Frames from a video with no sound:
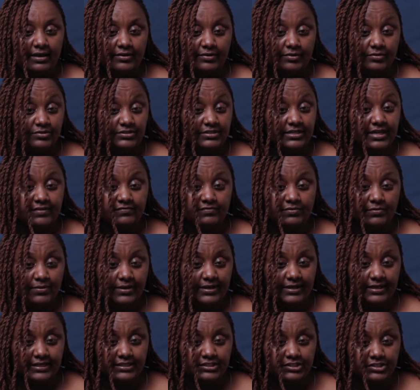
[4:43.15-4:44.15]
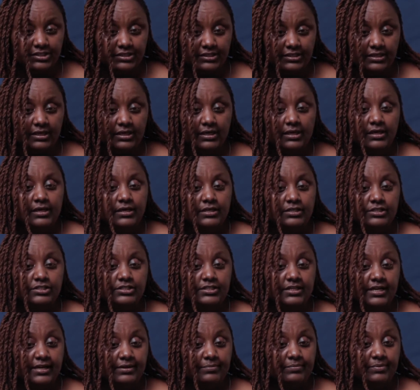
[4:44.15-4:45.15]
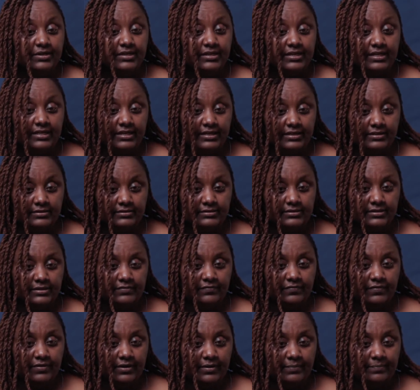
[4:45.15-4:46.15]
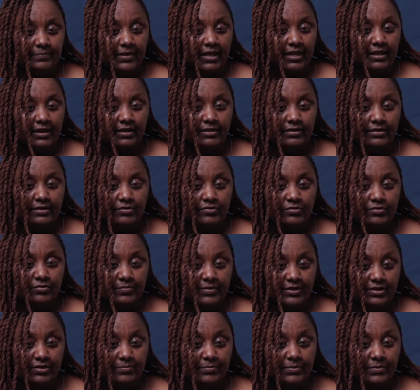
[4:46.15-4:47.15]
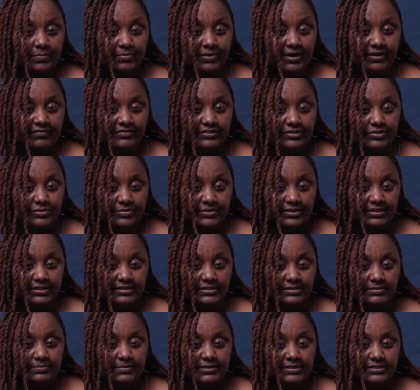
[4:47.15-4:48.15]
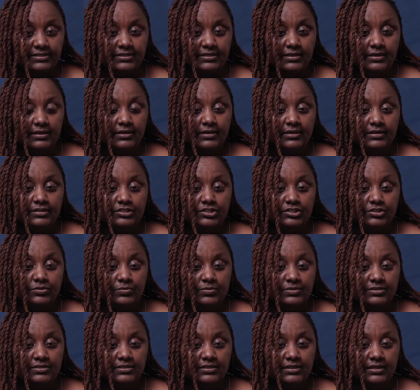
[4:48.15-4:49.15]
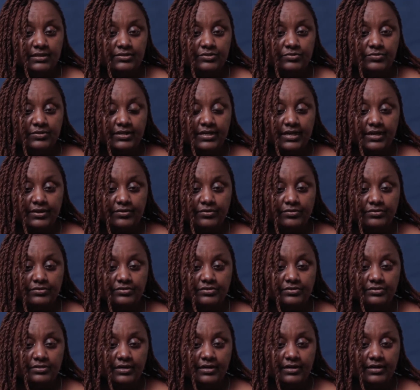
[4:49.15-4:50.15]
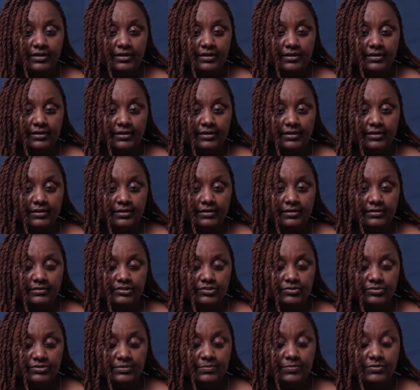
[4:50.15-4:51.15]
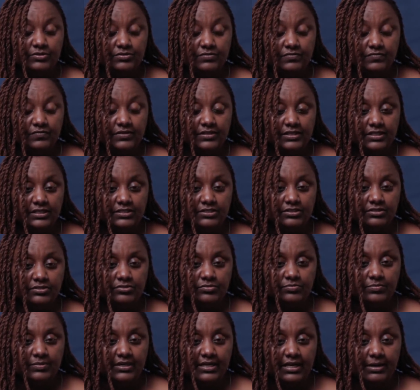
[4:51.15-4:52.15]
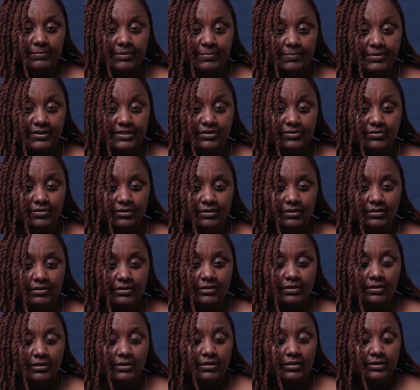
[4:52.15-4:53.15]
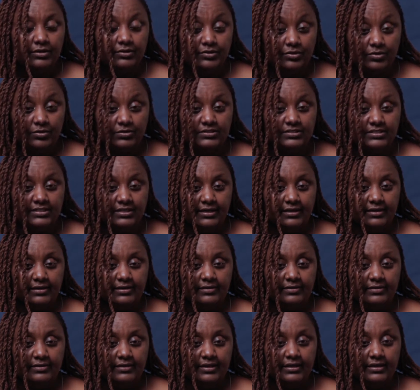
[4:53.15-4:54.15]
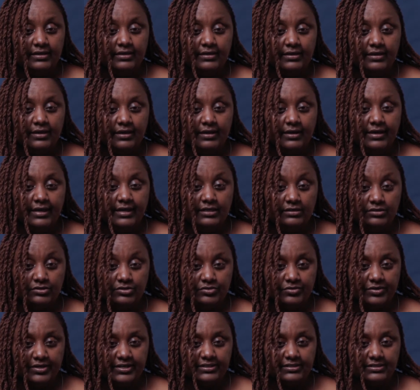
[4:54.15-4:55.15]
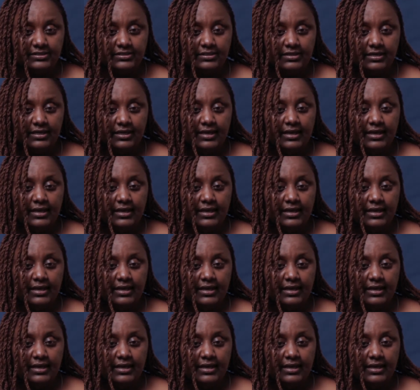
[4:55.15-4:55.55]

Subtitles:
Dr. Ivy Wangeshi. She had been killed. If you may not be private to this, but she was doing her she was about to finish to become a medical doctor in Eldoret.